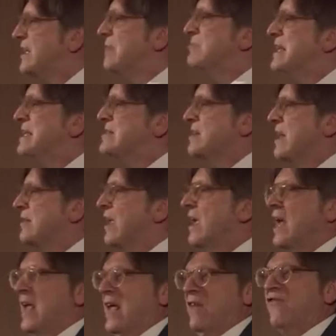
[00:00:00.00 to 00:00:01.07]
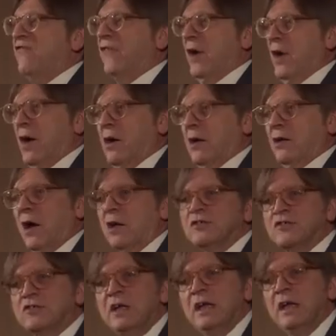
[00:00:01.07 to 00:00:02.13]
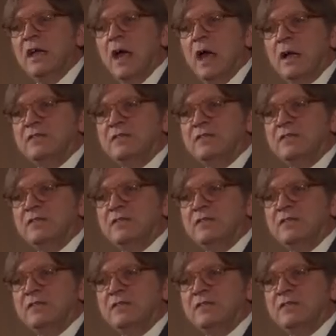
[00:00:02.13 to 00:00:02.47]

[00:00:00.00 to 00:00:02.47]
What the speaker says: That means that if a country